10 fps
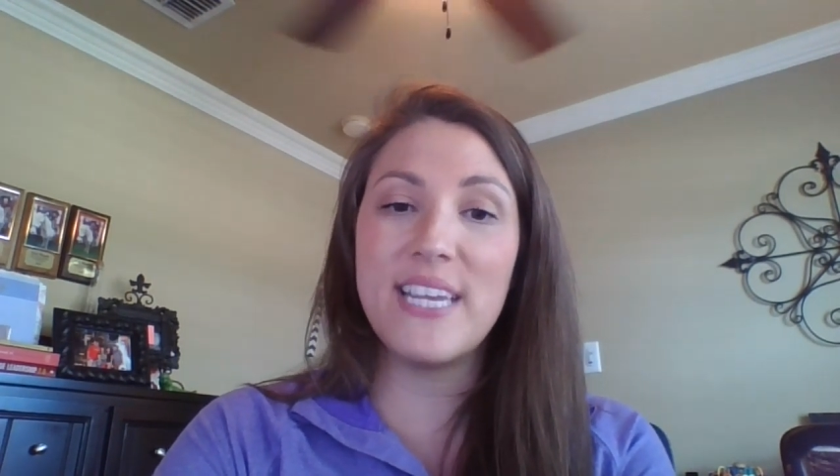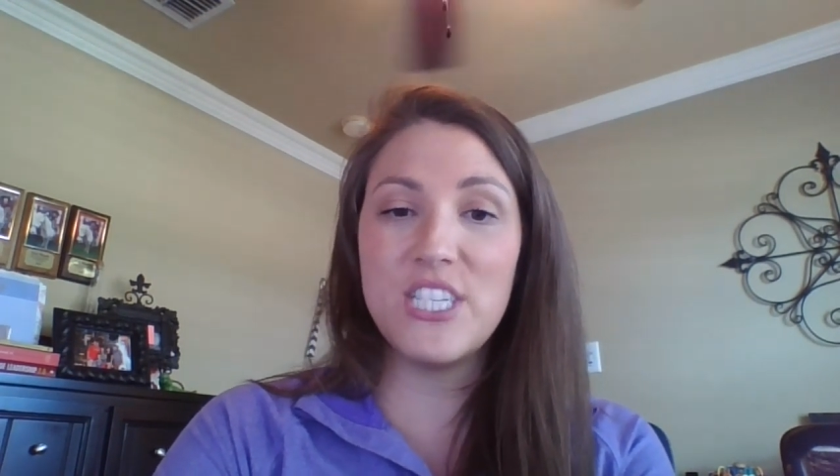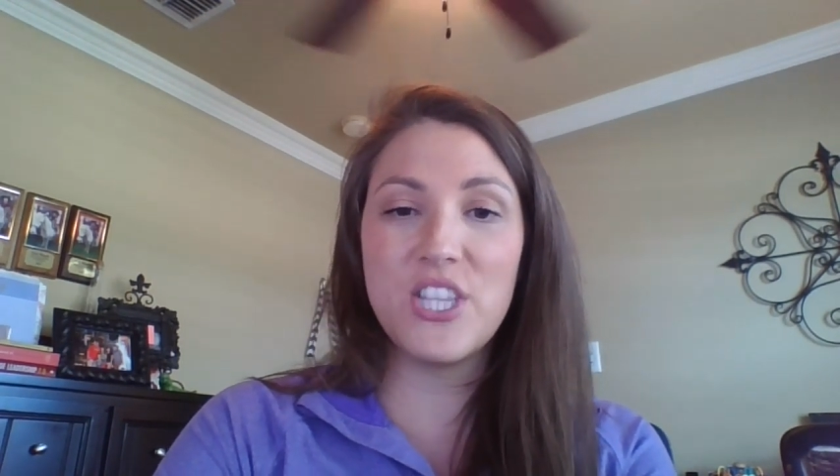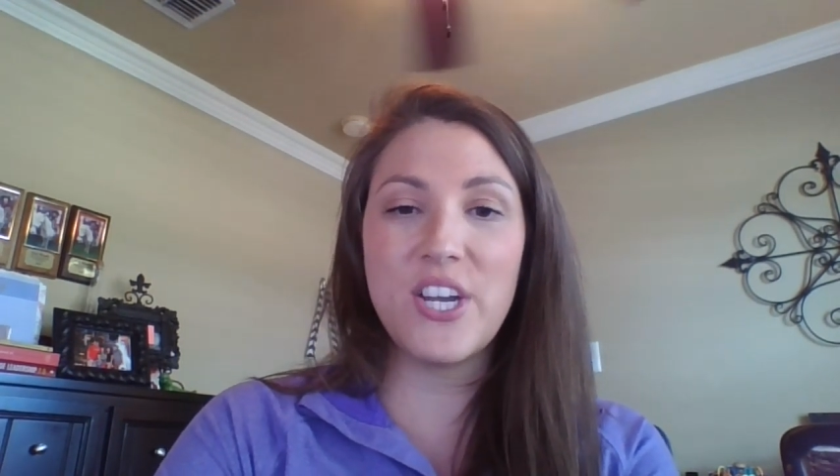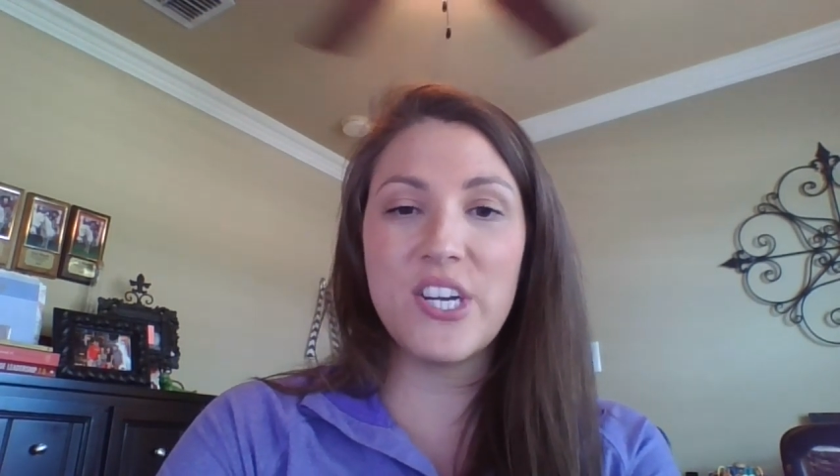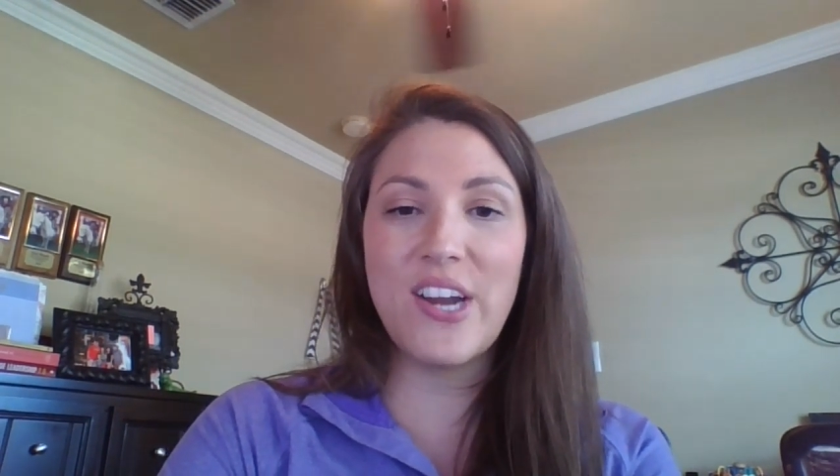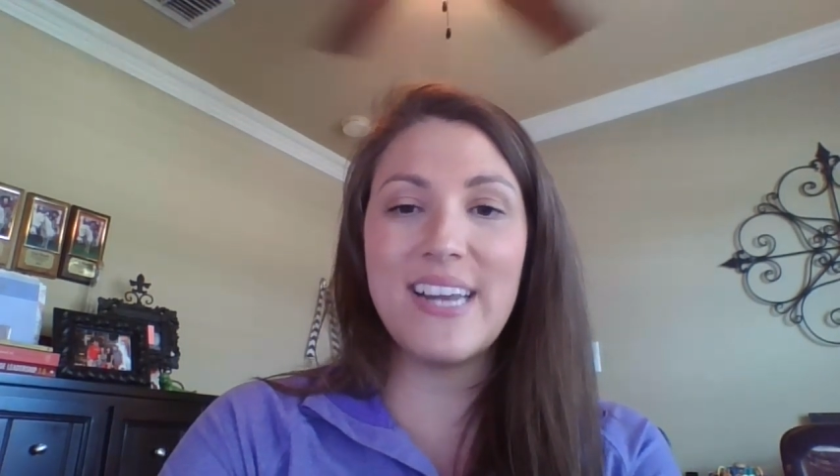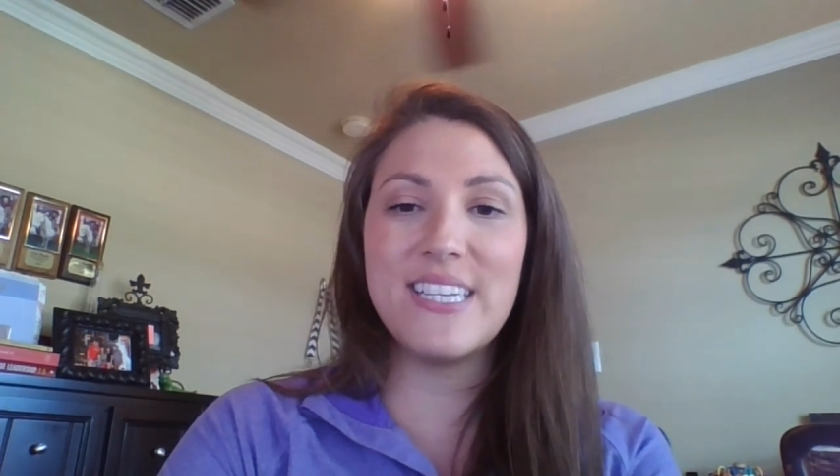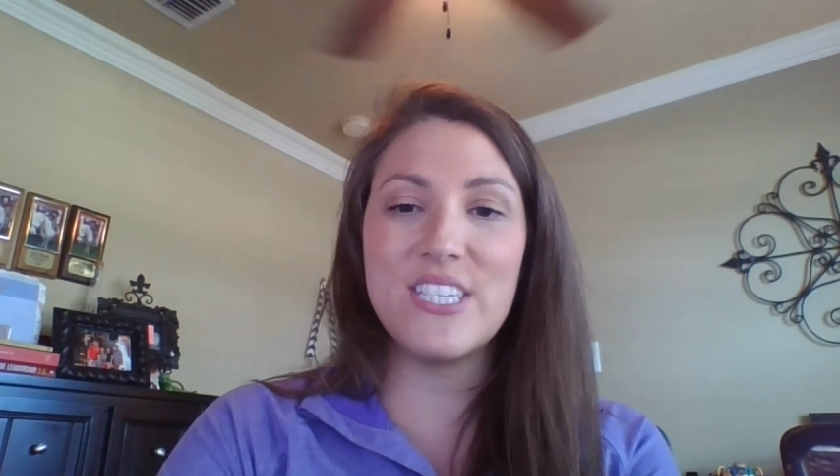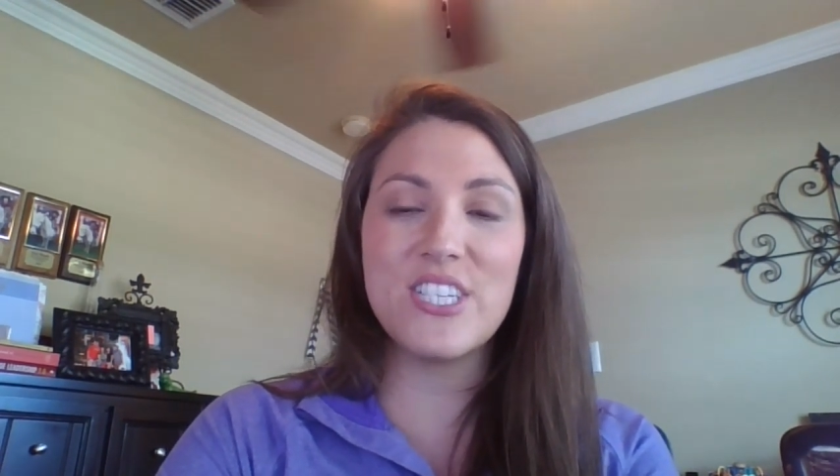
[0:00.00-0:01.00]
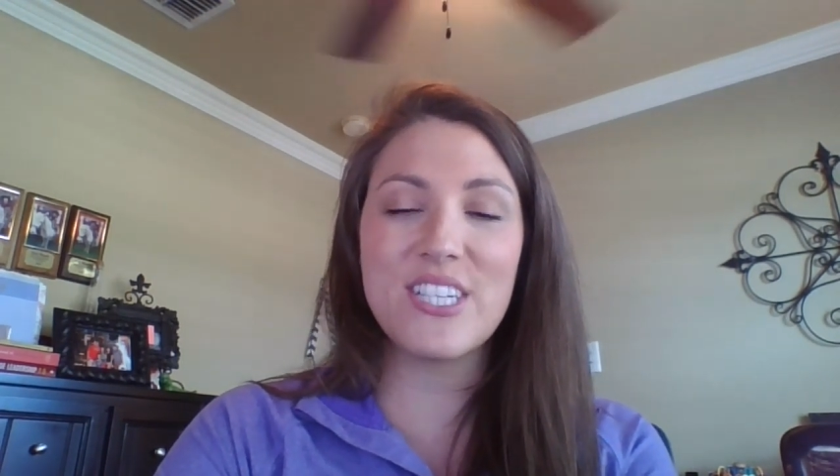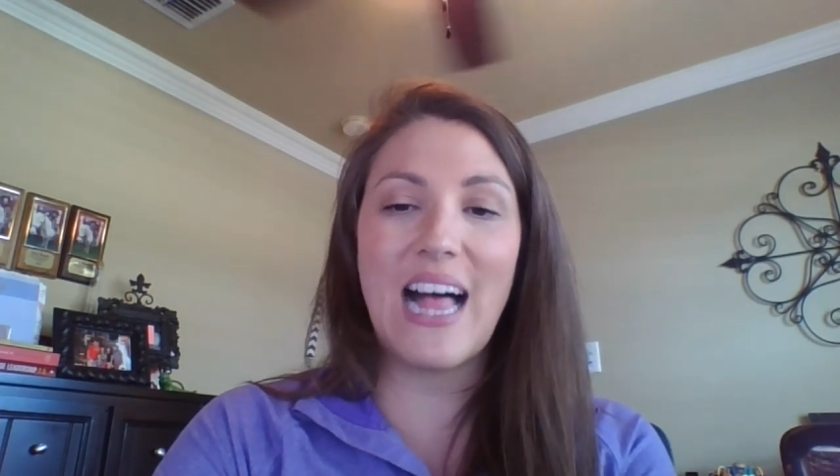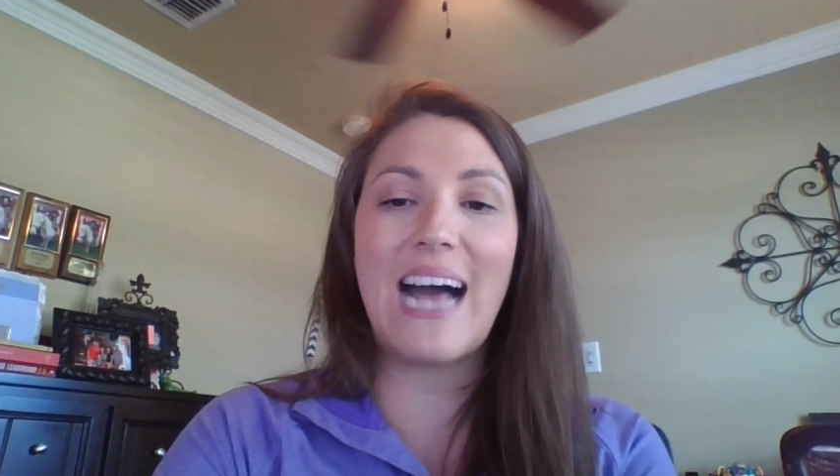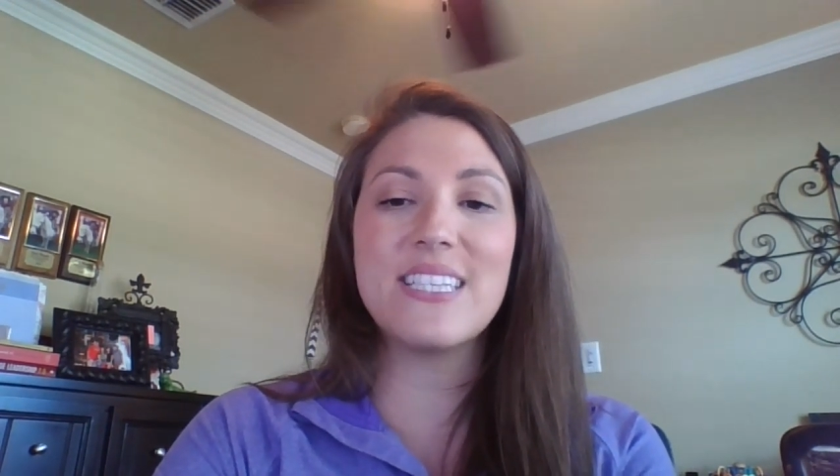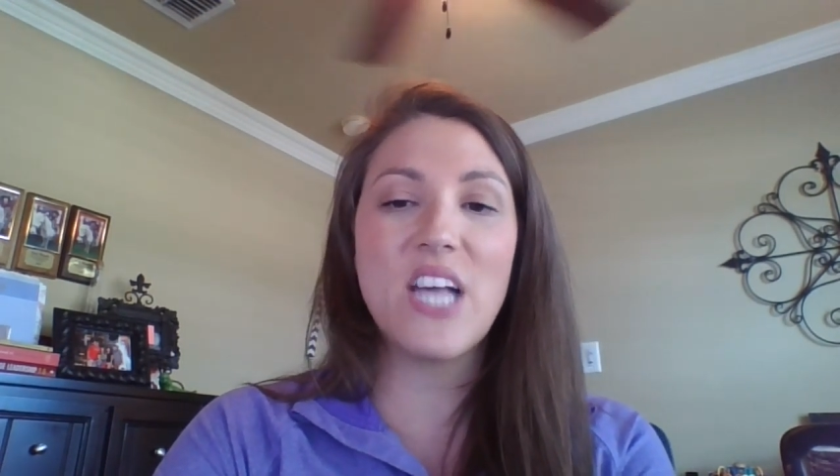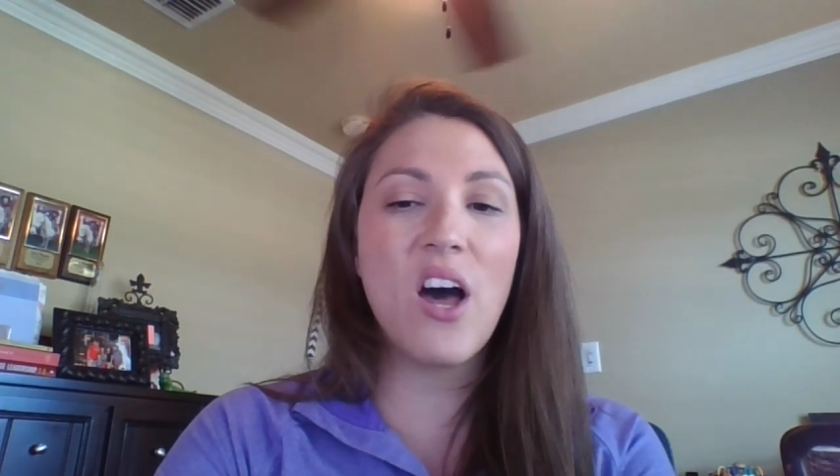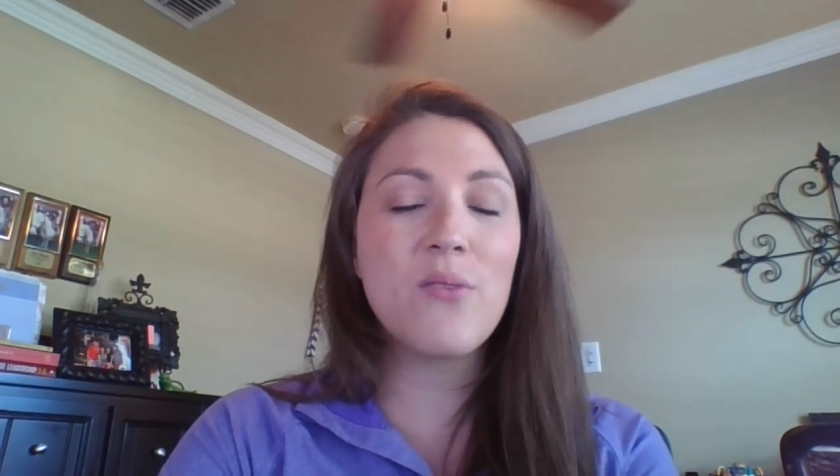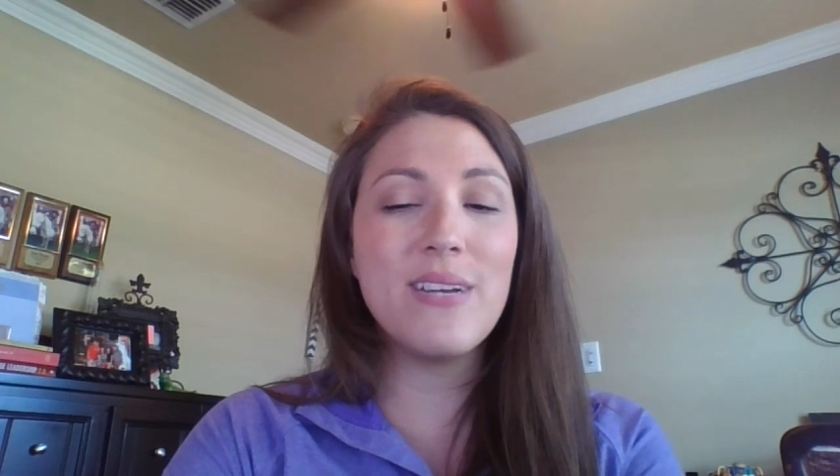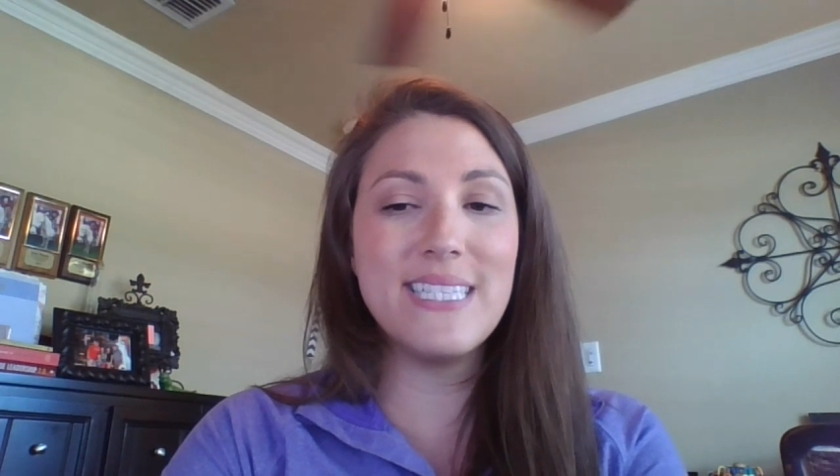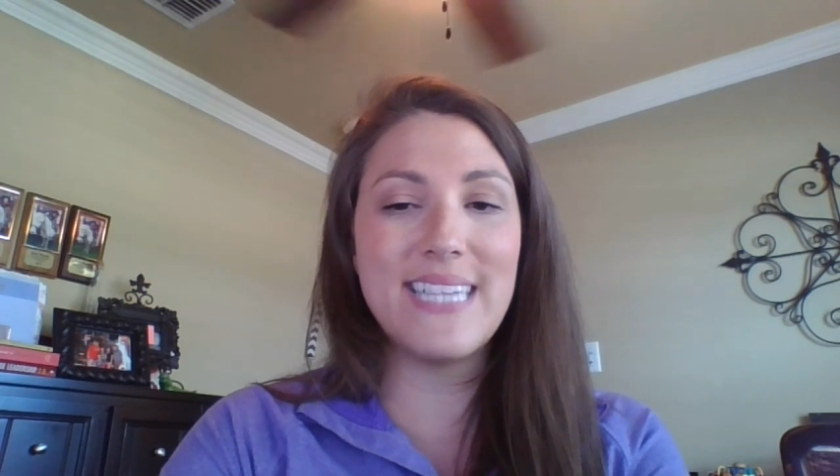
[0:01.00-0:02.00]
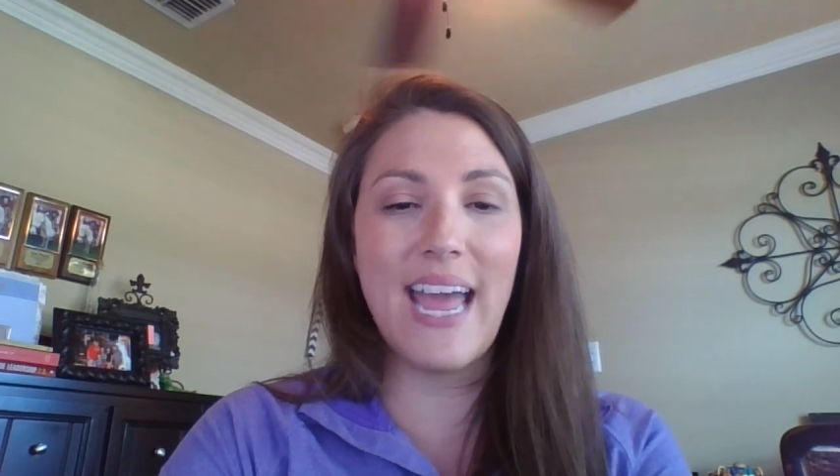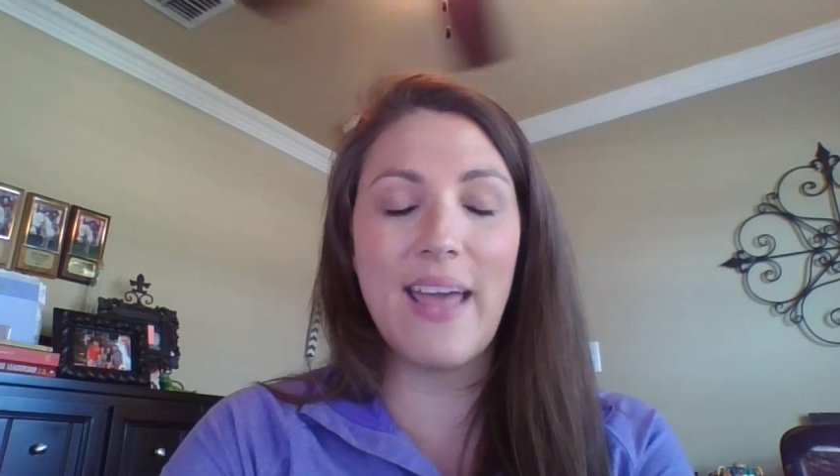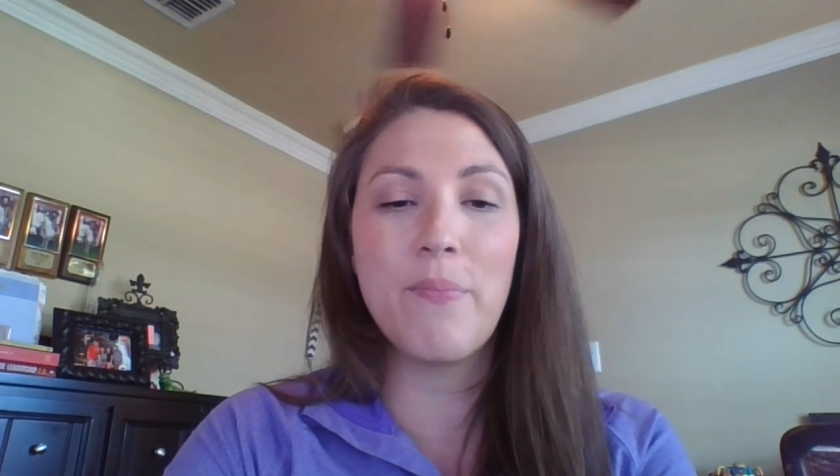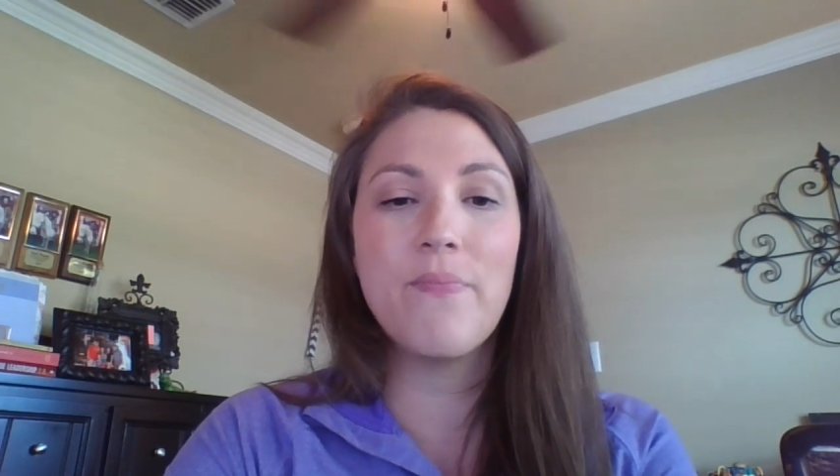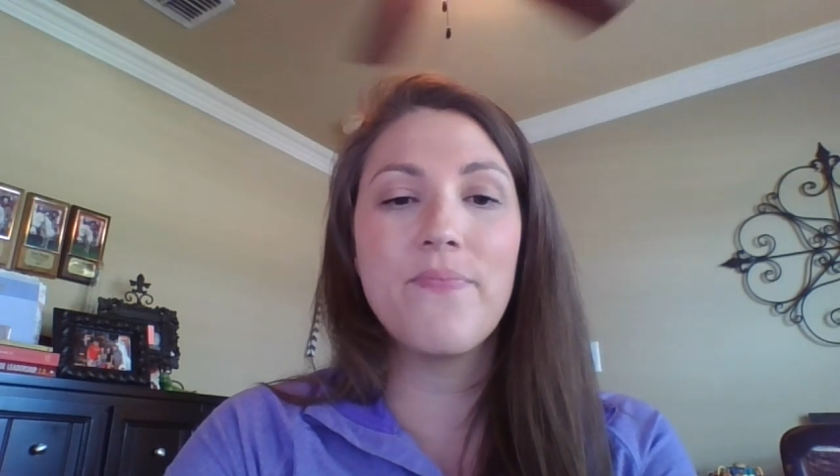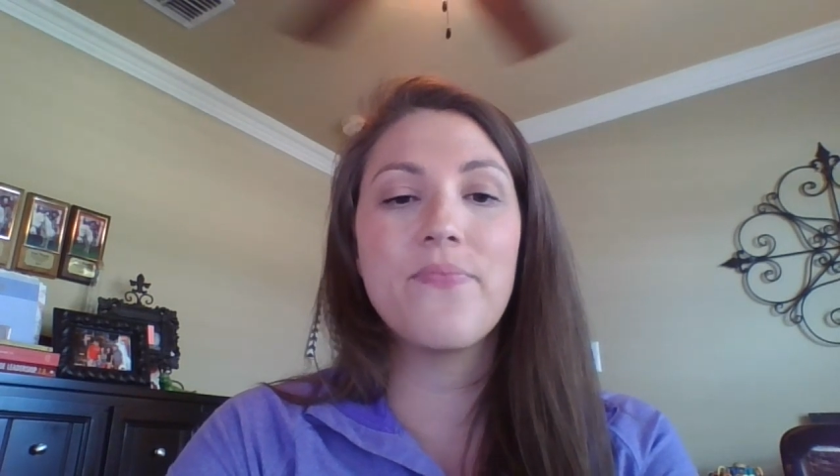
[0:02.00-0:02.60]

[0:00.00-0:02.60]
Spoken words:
each third grade teacher's class on Wednesday.